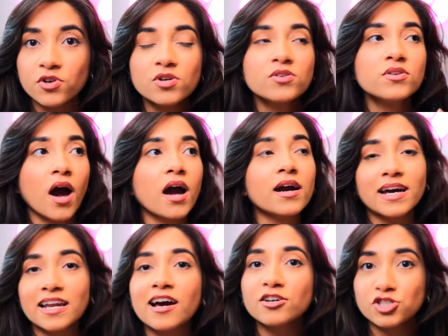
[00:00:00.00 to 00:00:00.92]
You're not
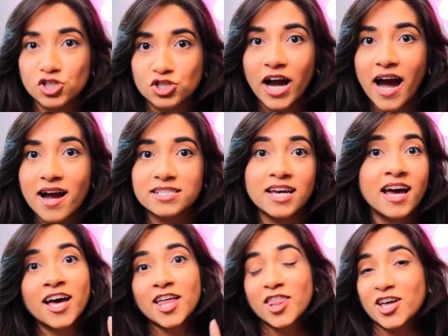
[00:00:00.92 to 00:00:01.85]
gonna attract
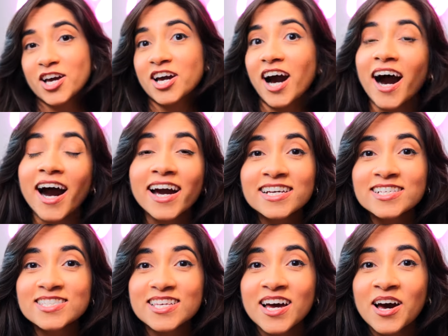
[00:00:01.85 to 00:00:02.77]
the
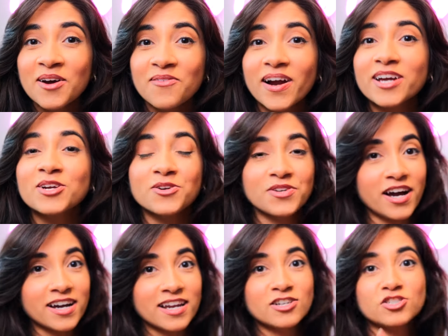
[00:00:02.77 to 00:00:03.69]
guys, right? You're
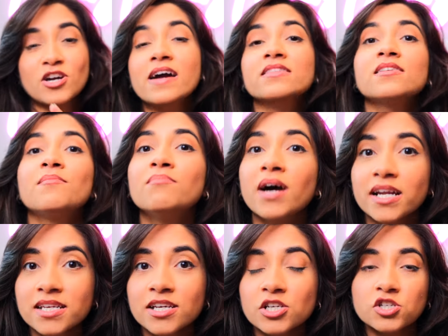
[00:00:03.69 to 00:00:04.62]
not gonna attract the
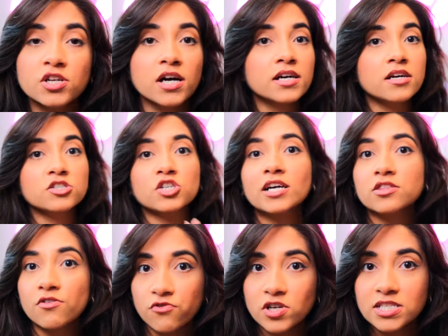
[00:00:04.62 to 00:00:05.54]
money. You're not gonna attract
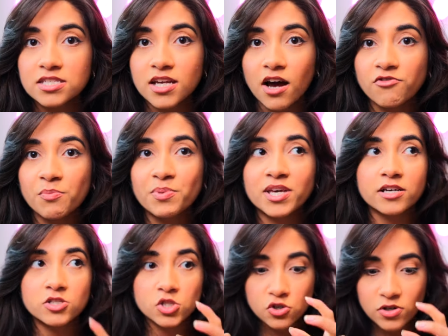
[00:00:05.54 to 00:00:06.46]
the free stuff
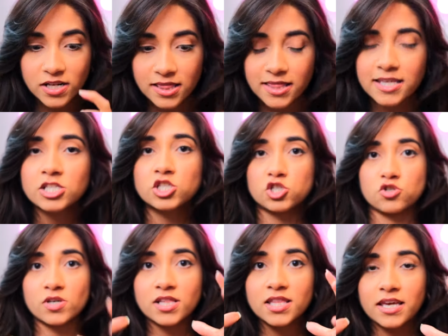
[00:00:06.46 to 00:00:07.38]
because you're
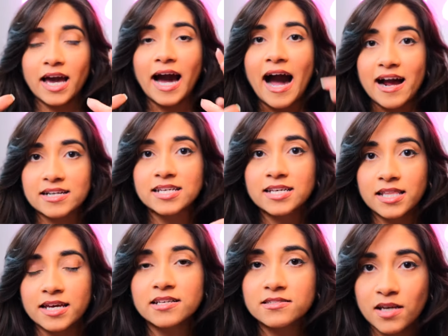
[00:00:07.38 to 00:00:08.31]
literally acting
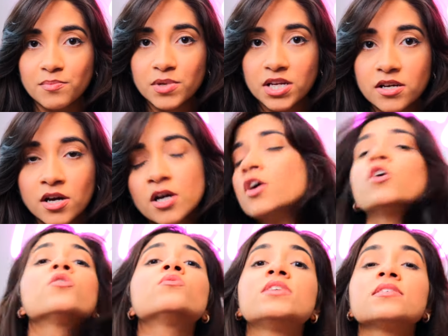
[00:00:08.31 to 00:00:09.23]
like somebody
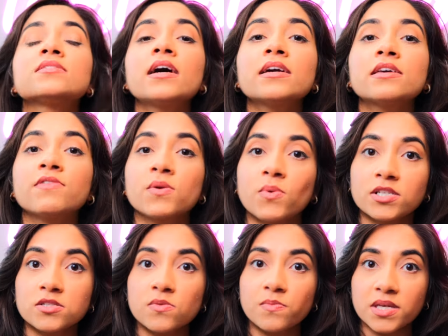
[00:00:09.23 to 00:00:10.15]
who does not even
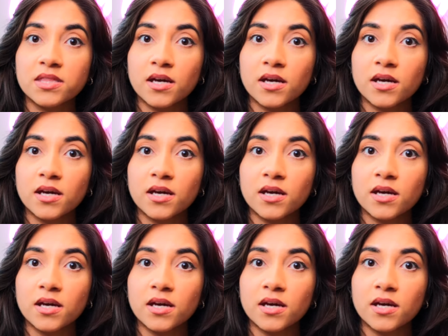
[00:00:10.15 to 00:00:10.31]
want to be